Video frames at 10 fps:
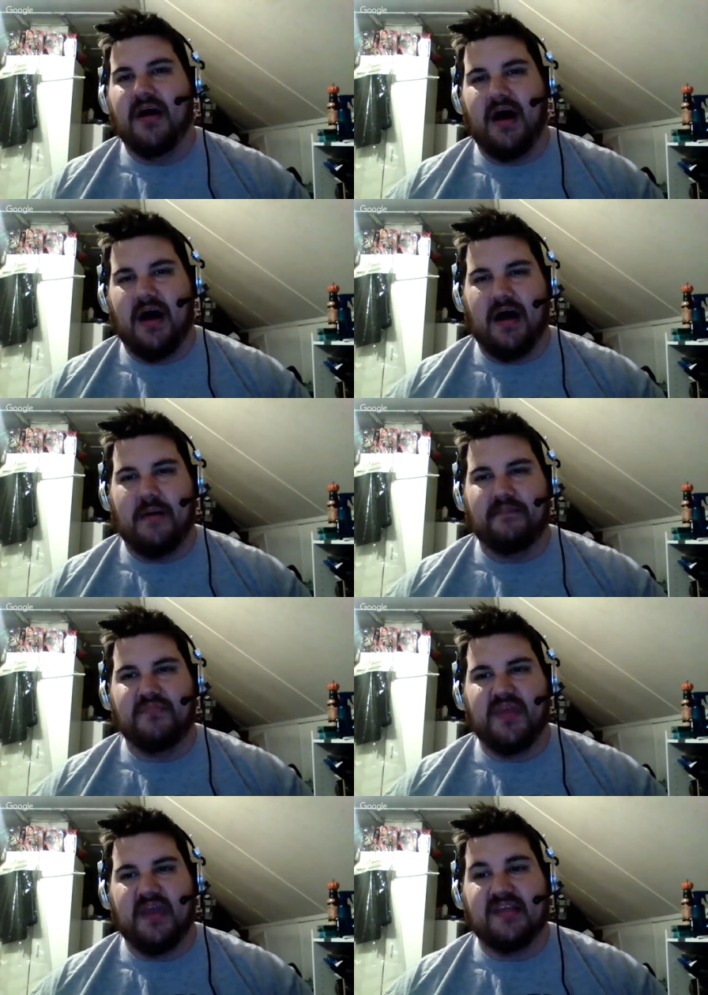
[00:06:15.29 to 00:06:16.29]
Um,
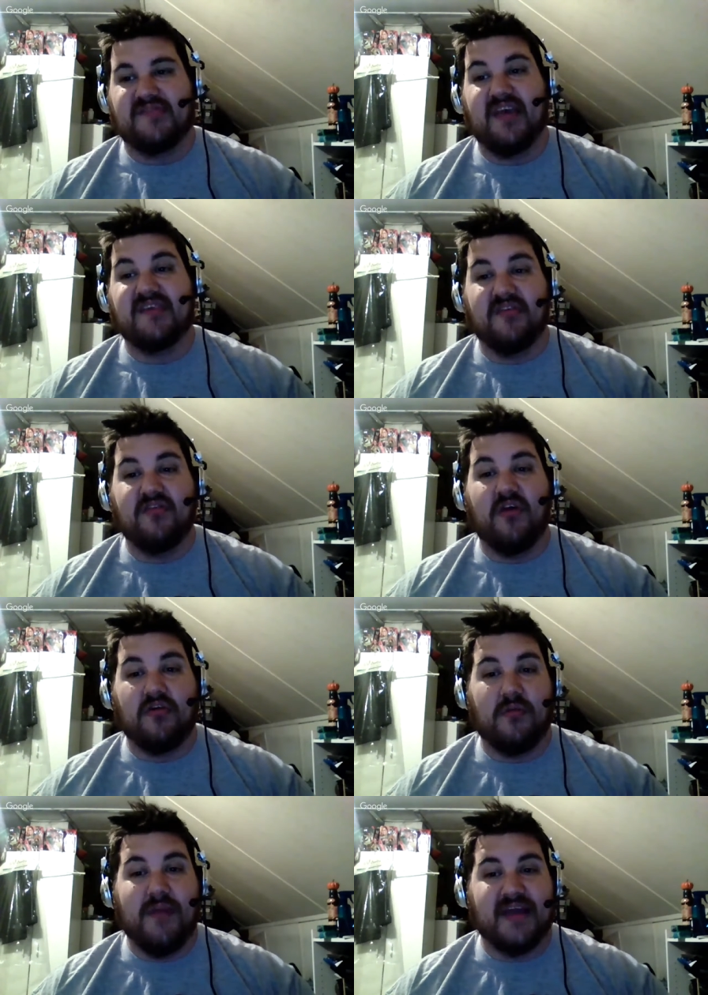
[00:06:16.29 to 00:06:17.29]
it's it's a
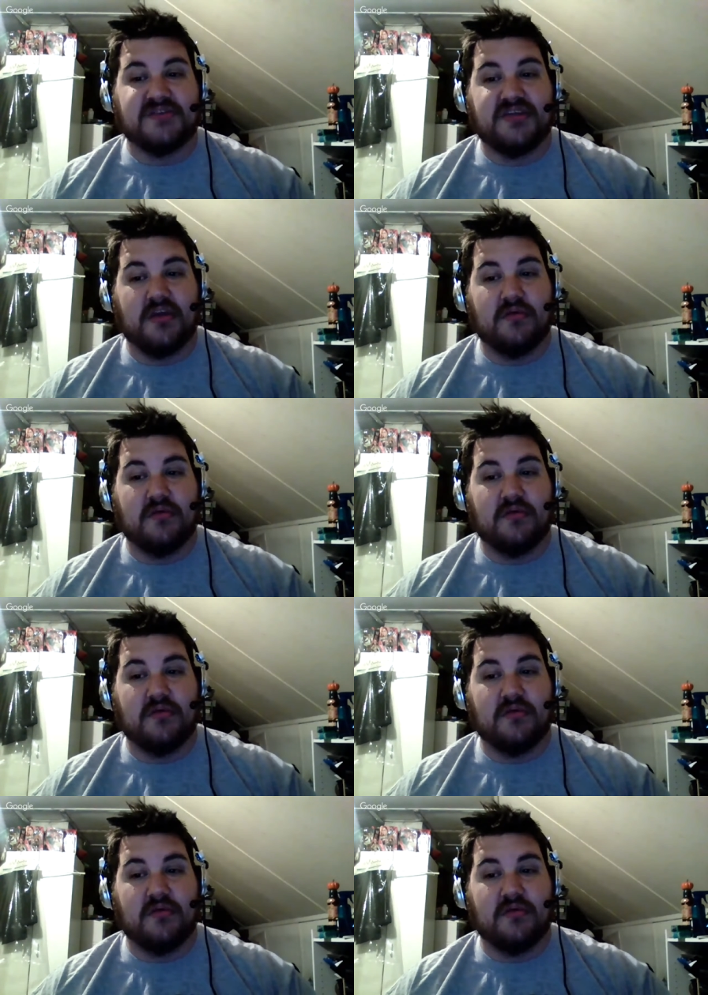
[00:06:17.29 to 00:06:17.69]
longer match too.